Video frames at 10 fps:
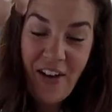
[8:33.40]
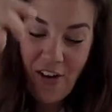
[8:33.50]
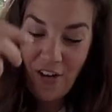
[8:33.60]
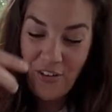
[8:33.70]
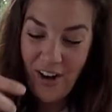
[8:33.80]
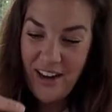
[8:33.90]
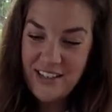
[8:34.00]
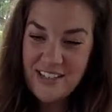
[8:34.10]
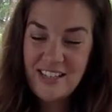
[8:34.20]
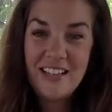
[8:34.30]
All
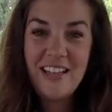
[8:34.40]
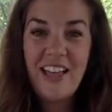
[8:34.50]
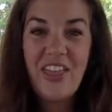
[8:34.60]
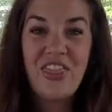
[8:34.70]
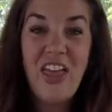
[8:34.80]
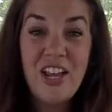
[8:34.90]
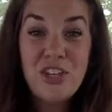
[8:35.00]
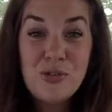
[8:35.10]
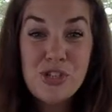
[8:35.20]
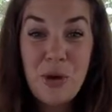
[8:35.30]
right. Thank
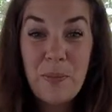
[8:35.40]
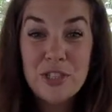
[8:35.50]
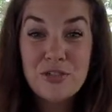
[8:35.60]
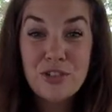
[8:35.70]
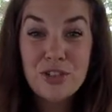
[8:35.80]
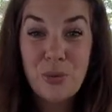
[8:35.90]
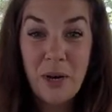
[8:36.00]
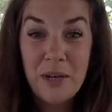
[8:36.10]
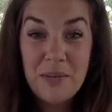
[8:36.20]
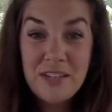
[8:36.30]
you so much for
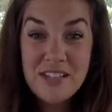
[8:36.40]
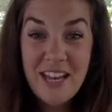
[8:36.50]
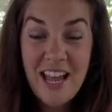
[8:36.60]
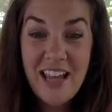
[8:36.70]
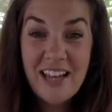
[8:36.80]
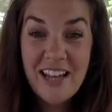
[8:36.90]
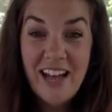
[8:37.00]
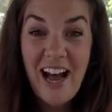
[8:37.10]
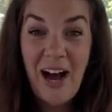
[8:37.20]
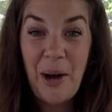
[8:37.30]
joining me today.
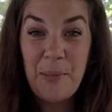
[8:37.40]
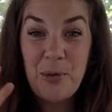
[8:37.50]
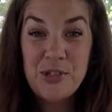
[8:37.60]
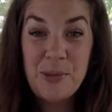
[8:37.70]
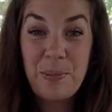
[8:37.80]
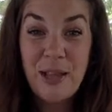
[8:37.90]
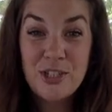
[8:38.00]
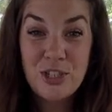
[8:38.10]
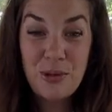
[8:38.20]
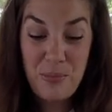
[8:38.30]
It was a
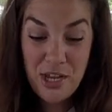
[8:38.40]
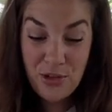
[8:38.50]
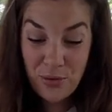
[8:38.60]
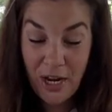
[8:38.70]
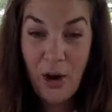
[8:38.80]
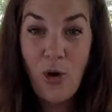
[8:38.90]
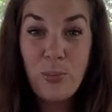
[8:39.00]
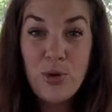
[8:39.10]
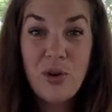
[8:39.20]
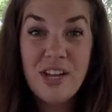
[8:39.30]
pleasure to meet you, and I
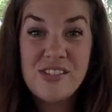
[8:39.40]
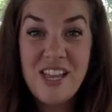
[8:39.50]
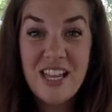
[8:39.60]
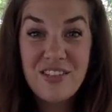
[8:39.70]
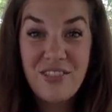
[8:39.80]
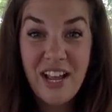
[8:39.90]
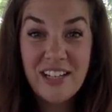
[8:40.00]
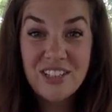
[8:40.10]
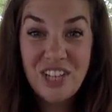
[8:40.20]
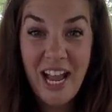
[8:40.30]
hope you guys take
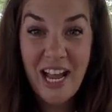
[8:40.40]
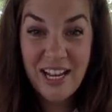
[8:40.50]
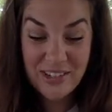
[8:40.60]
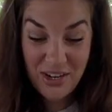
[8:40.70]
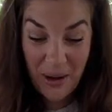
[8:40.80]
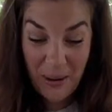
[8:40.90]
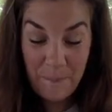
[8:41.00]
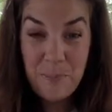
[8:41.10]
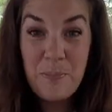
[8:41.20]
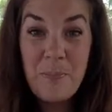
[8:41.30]
advantage and
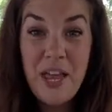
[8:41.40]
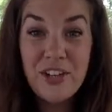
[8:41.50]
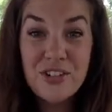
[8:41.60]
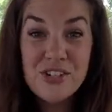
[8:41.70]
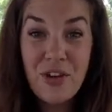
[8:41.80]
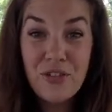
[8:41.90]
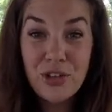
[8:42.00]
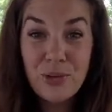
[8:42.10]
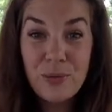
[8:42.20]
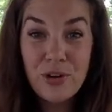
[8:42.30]
make yourself a
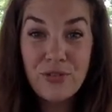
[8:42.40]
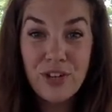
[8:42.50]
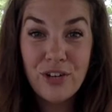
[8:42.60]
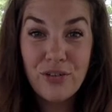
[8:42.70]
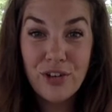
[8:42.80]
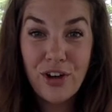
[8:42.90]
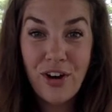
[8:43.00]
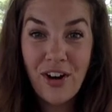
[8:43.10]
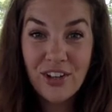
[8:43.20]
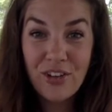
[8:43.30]
little bird feeder for
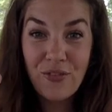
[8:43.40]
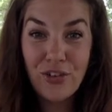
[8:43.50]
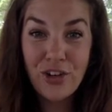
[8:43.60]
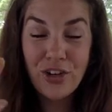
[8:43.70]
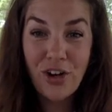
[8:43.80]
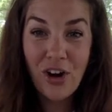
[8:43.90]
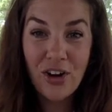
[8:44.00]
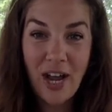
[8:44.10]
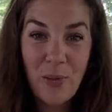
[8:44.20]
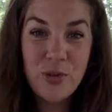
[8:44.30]
your
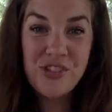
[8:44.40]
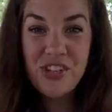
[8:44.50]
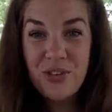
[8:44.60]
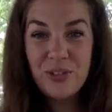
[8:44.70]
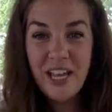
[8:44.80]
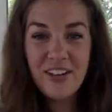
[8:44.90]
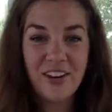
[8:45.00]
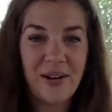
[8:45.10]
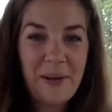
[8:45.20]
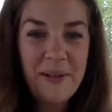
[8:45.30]
yard. I will see you
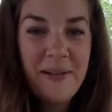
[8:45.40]
later.